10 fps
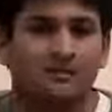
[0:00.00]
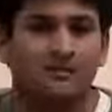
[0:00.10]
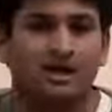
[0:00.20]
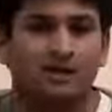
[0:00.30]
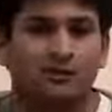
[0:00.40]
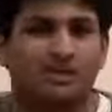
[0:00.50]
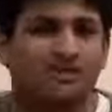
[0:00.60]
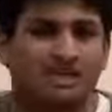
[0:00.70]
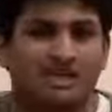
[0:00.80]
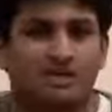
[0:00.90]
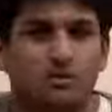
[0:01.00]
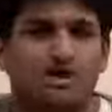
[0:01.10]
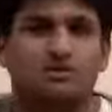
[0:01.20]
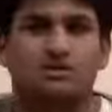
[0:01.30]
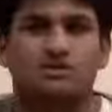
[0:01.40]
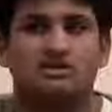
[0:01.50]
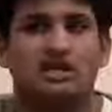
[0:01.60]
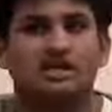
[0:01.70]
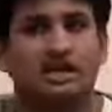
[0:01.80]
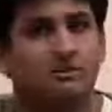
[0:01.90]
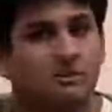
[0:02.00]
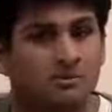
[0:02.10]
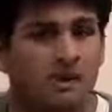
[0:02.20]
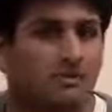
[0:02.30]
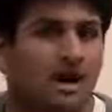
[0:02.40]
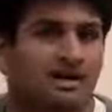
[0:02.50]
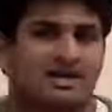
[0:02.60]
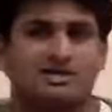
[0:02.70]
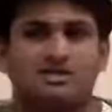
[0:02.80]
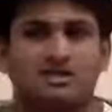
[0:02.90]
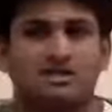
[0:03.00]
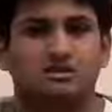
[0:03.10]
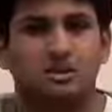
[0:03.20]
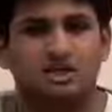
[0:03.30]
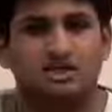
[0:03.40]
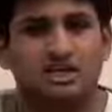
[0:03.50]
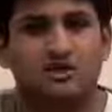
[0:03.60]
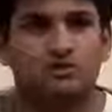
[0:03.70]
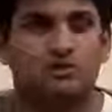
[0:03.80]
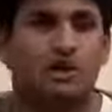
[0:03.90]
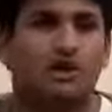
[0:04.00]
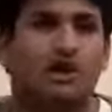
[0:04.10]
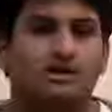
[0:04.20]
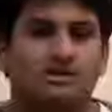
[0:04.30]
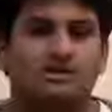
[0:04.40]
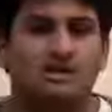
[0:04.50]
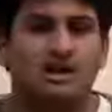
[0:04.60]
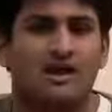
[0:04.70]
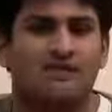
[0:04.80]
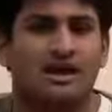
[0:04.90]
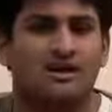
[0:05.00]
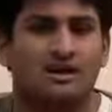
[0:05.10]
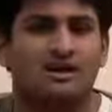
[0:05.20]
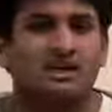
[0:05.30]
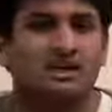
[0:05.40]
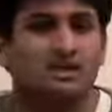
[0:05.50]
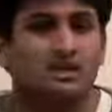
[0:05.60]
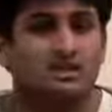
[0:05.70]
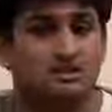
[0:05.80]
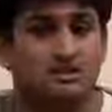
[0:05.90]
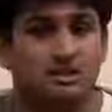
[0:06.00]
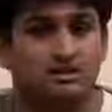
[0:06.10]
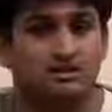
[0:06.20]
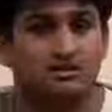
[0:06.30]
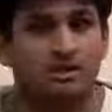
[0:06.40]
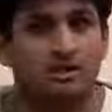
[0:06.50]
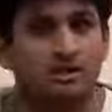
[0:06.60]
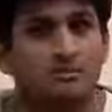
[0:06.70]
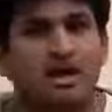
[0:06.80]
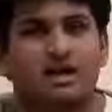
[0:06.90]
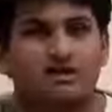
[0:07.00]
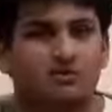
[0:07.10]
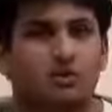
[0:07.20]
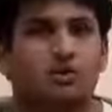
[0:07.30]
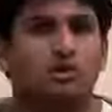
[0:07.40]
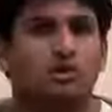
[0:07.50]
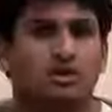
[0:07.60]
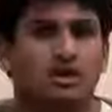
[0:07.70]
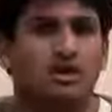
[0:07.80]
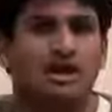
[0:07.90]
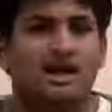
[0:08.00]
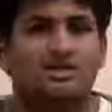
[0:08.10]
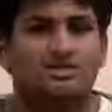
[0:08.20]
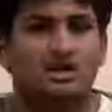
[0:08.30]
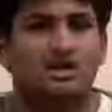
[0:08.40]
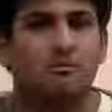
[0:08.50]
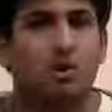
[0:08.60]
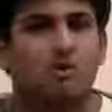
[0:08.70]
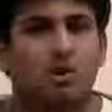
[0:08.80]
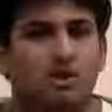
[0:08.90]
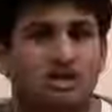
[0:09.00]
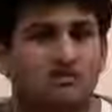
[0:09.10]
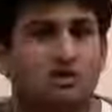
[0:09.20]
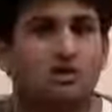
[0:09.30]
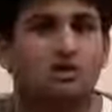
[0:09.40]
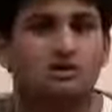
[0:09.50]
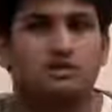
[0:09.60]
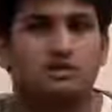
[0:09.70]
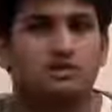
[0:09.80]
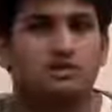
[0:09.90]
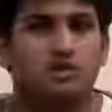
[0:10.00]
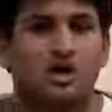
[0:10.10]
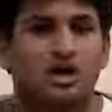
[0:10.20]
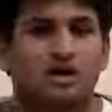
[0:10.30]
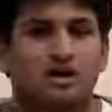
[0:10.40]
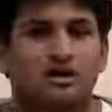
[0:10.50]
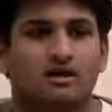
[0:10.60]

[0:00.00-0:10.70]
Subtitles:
But one of the key questions that came up in my mind as the presentation was going on is that in an increasingly competitive world, it's more and more difficult to